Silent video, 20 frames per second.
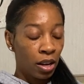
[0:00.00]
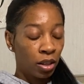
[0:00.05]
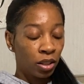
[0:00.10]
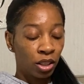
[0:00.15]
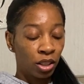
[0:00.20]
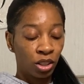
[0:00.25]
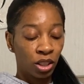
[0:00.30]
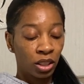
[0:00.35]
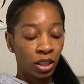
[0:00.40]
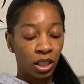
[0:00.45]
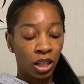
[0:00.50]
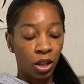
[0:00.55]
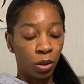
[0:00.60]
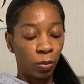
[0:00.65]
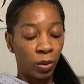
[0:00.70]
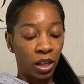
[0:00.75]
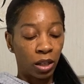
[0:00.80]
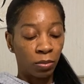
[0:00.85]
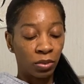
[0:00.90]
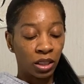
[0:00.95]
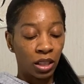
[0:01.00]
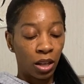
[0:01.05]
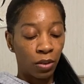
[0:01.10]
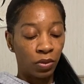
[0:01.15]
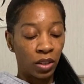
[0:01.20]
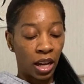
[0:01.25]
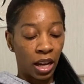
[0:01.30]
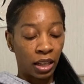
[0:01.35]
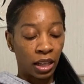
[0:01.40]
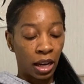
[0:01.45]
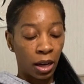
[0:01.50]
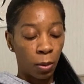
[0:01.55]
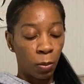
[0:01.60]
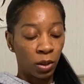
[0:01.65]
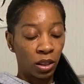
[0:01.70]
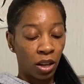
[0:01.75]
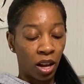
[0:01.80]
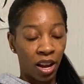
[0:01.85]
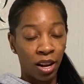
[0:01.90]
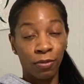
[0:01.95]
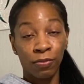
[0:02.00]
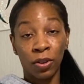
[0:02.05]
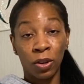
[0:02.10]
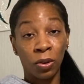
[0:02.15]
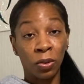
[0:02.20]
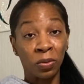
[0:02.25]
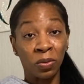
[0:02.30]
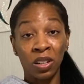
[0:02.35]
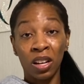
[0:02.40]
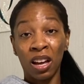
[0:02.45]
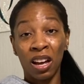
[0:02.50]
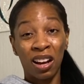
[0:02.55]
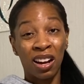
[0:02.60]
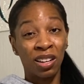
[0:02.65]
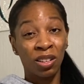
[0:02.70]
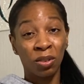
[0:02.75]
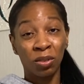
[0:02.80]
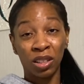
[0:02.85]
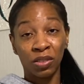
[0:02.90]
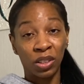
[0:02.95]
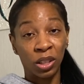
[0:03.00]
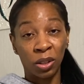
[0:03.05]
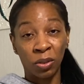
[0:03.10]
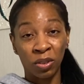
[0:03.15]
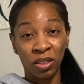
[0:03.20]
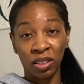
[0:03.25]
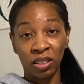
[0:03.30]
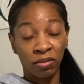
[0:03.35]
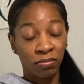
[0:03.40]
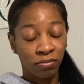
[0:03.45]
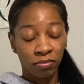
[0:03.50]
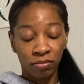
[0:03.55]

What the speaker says: It's just, again, random stuff that came with the iPhone. I don't even use it.